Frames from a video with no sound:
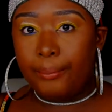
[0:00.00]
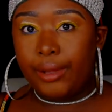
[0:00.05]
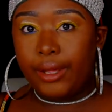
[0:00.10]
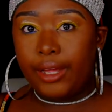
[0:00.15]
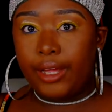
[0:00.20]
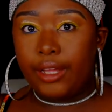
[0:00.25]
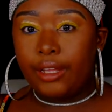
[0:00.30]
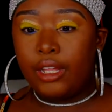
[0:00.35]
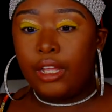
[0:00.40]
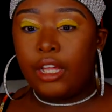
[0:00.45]

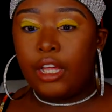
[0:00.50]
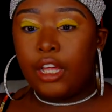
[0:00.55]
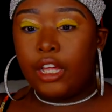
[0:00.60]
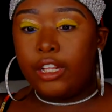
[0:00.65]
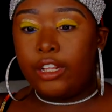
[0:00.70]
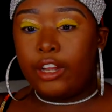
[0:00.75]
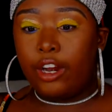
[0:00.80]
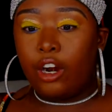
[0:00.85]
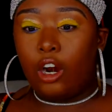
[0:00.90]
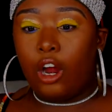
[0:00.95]
but
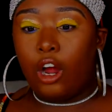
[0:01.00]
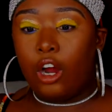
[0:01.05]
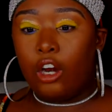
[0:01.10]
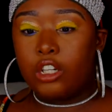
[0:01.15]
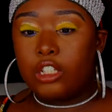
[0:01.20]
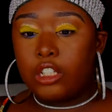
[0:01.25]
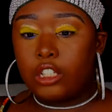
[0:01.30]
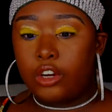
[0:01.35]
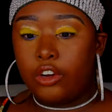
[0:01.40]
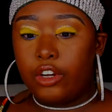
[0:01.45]
there
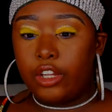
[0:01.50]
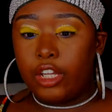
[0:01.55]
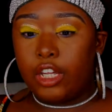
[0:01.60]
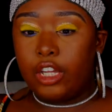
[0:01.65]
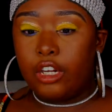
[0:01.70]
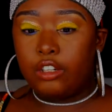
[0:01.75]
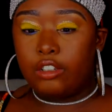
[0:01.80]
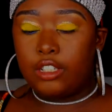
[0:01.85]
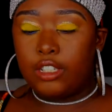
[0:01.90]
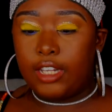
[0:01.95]
are certain
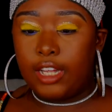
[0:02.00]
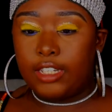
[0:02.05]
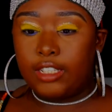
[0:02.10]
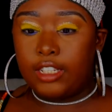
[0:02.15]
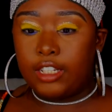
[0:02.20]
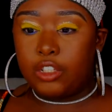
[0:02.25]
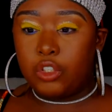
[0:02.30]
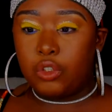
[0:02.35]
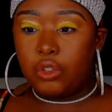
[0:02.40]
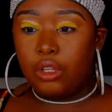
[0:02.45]
keto snacks
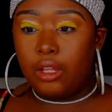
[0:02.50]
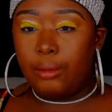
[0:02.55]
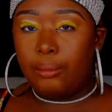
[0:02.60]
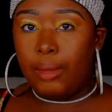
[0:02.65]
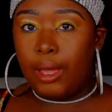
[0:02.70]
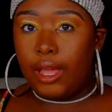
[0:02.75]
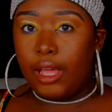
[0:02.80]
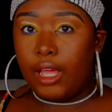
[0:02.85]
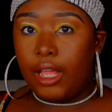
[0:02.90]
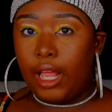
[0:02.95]
that you can
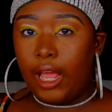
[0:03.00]
make.